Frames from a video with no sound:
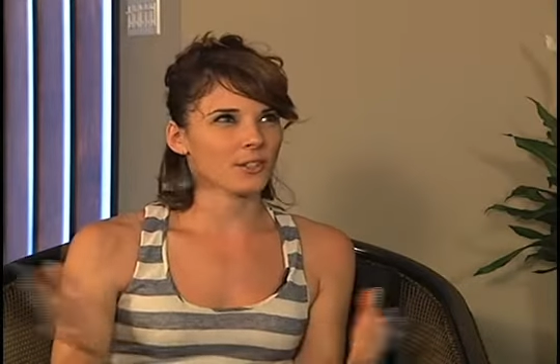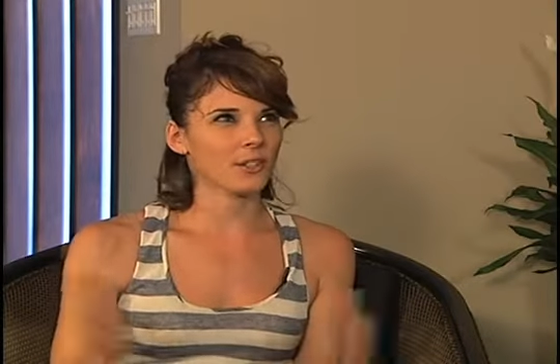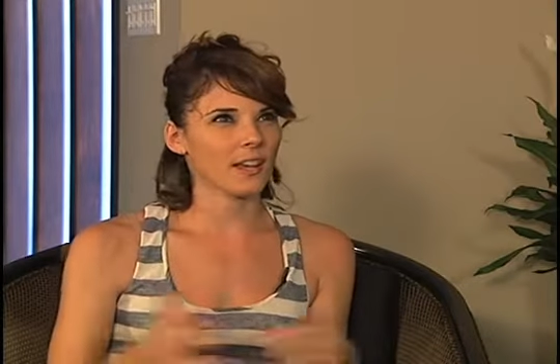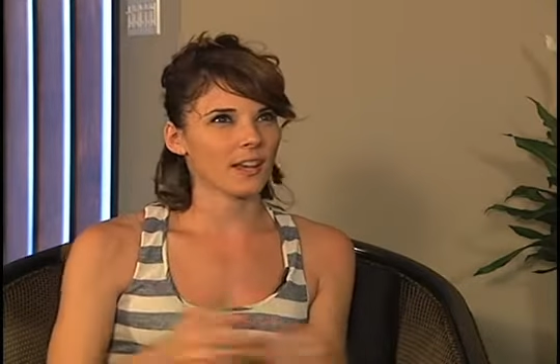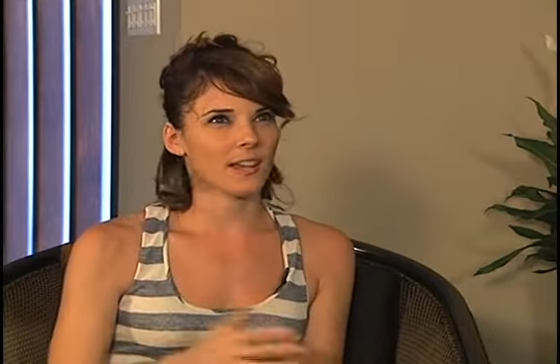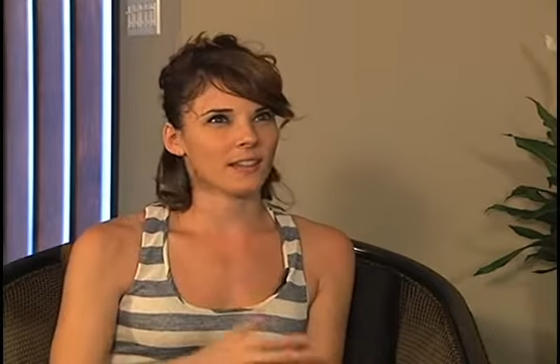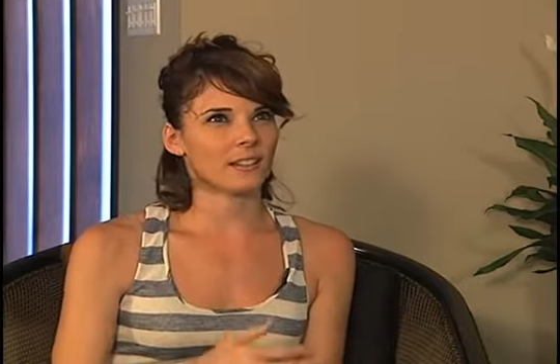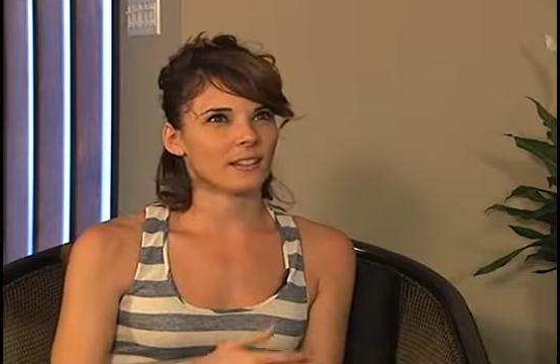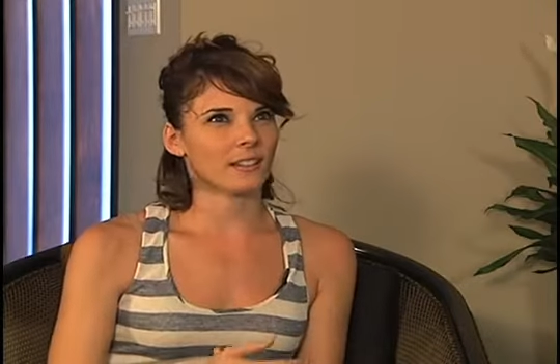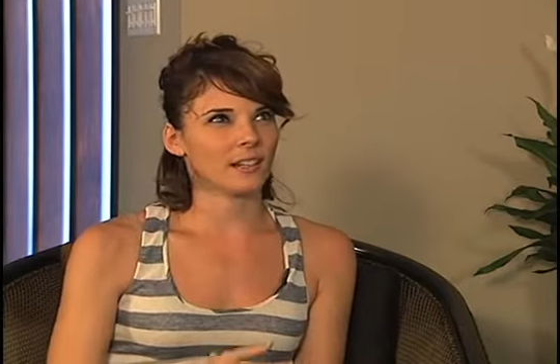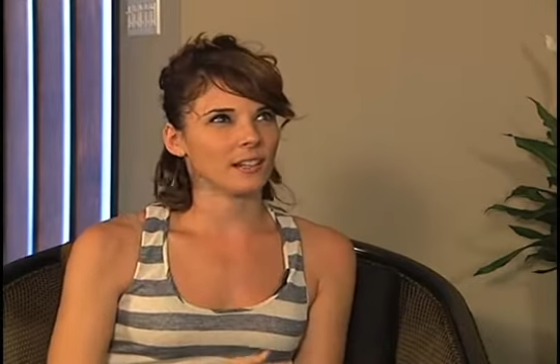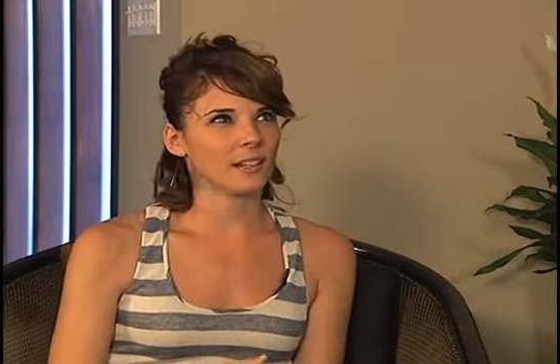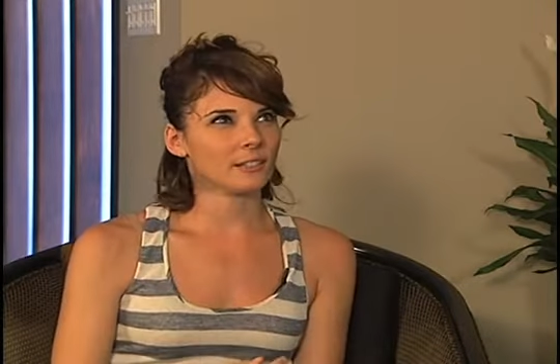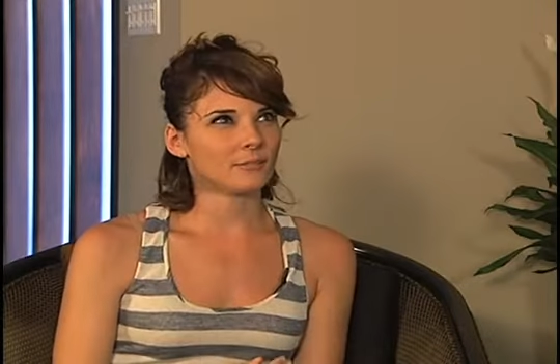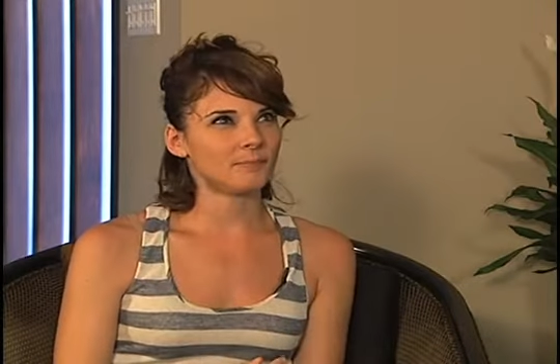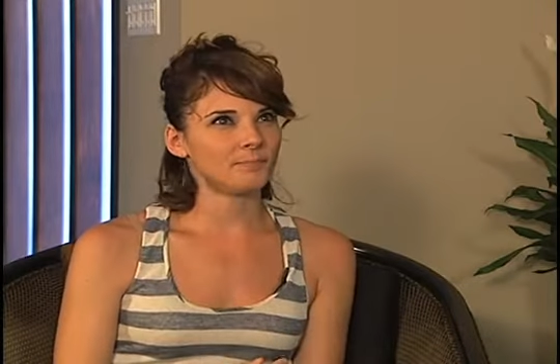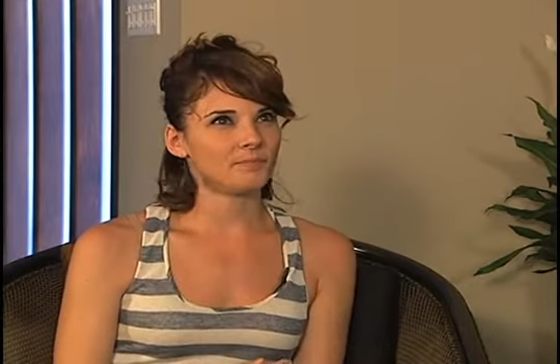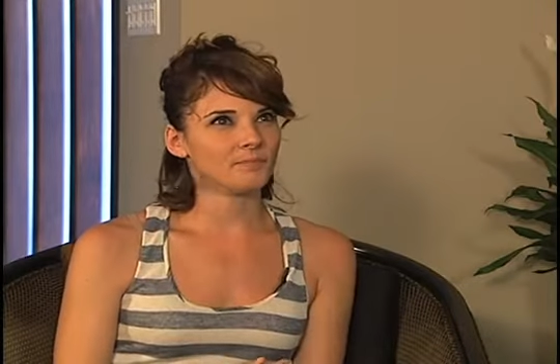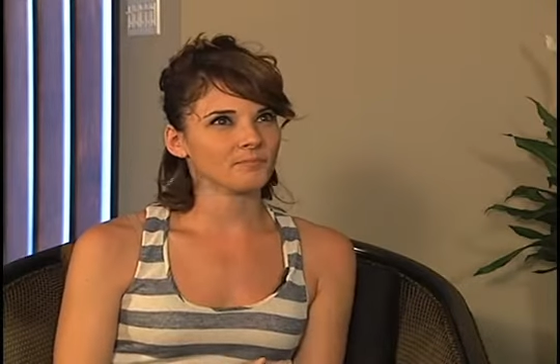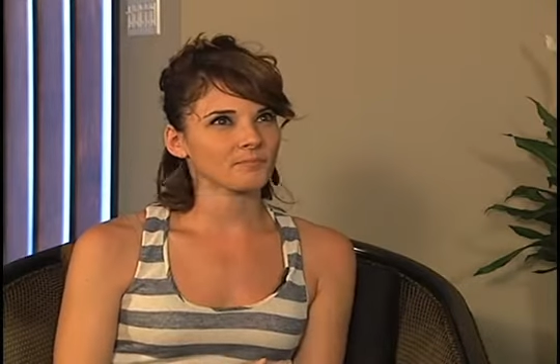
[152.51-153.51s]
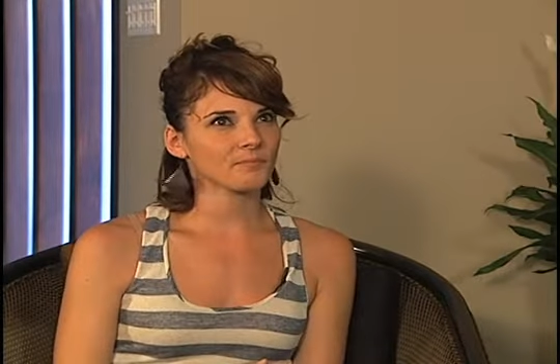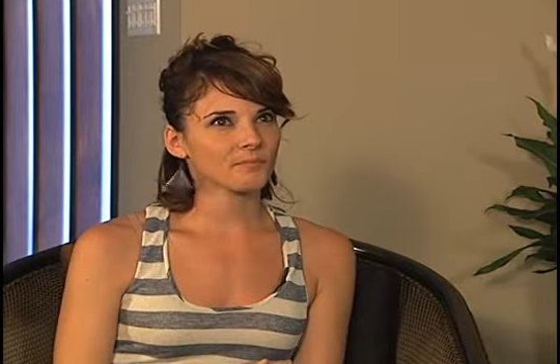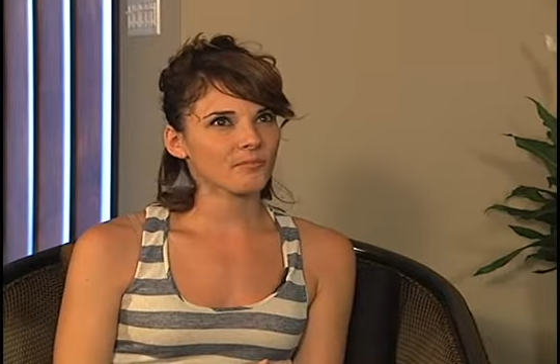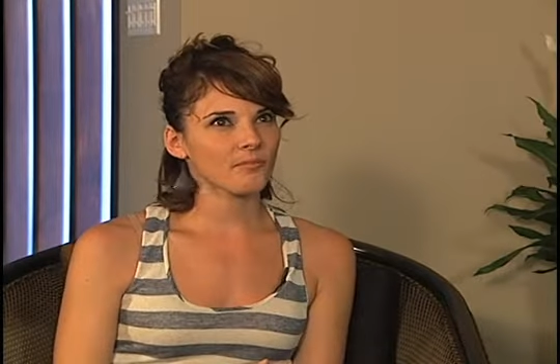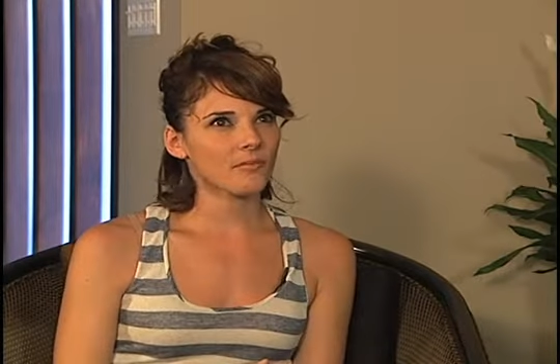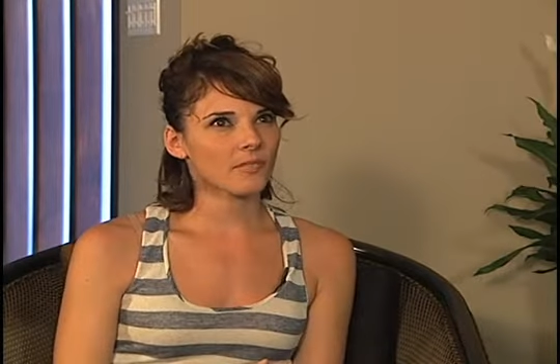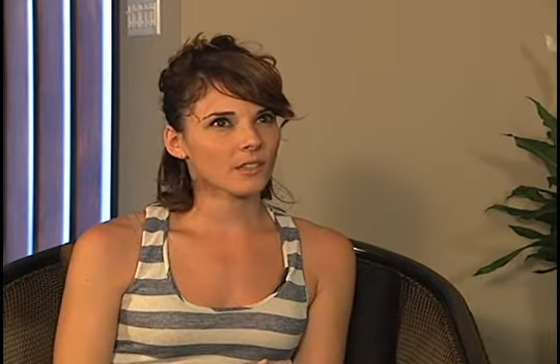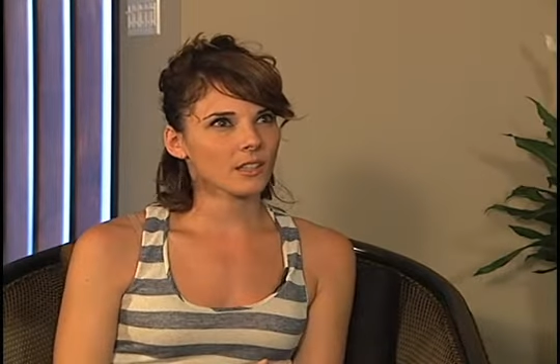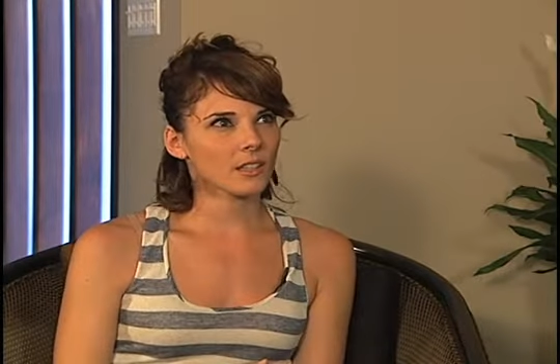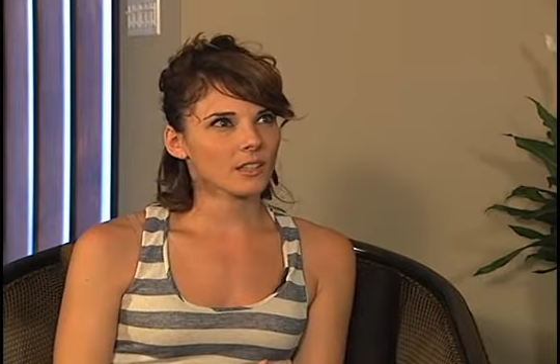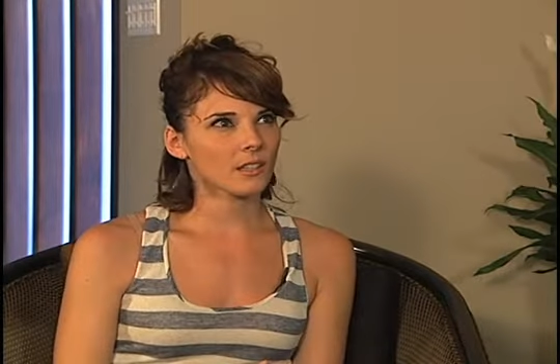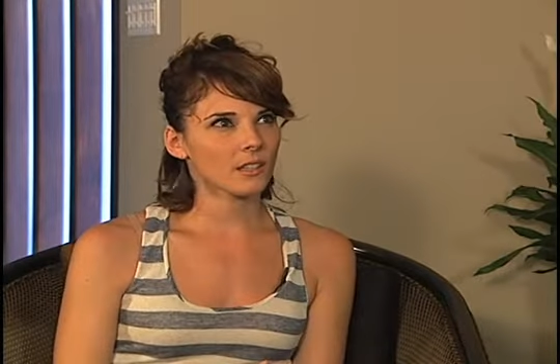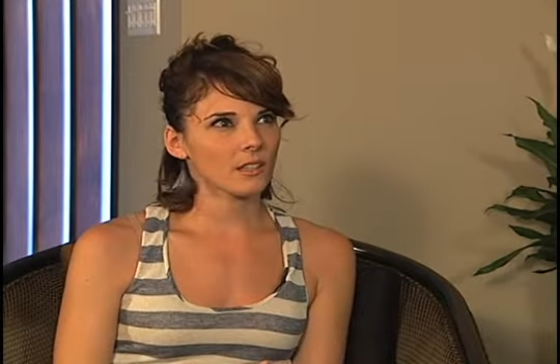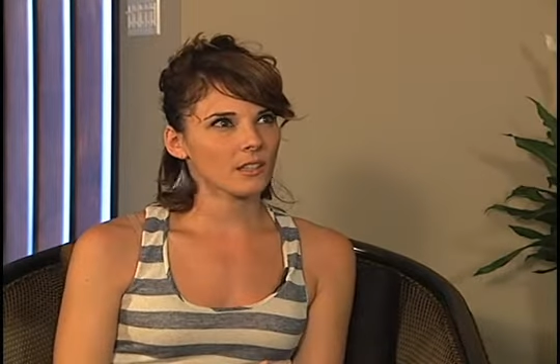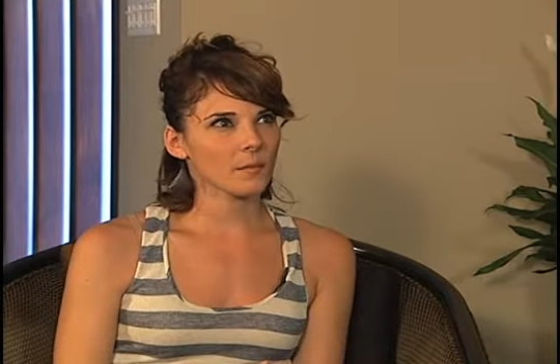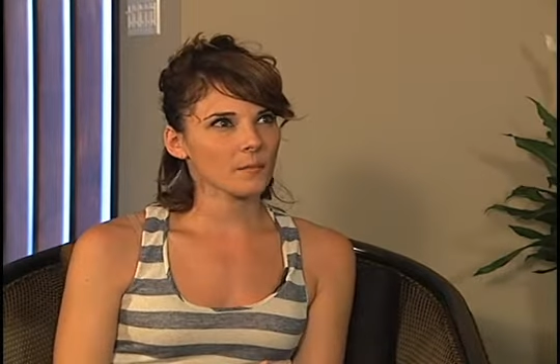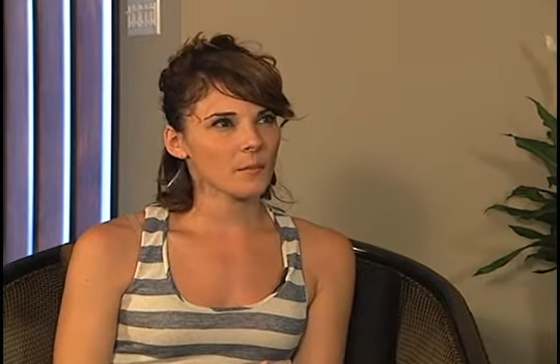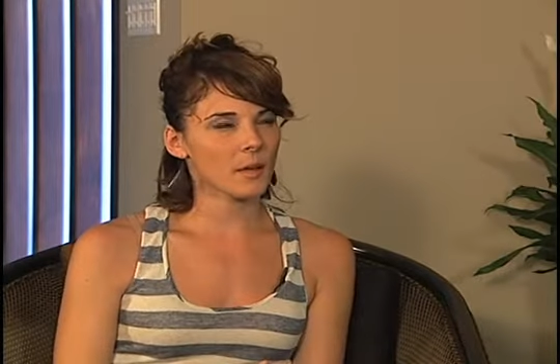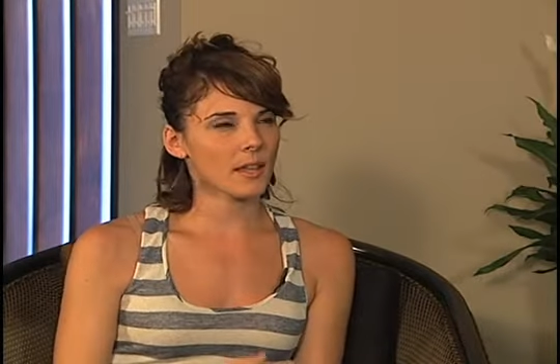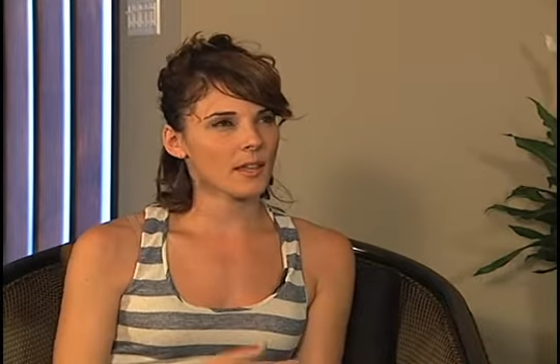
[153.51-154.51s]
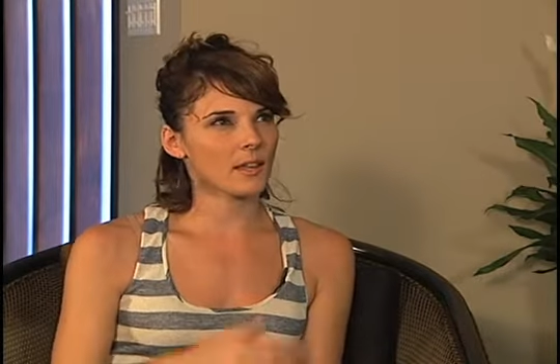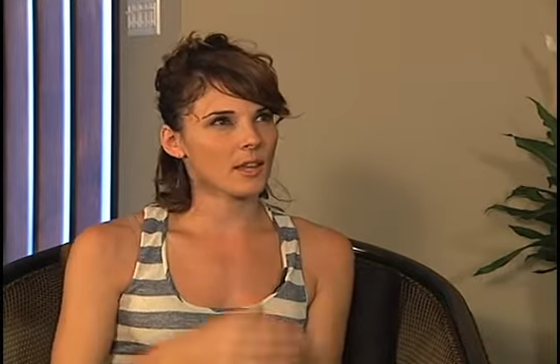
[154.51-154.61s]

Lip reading: And but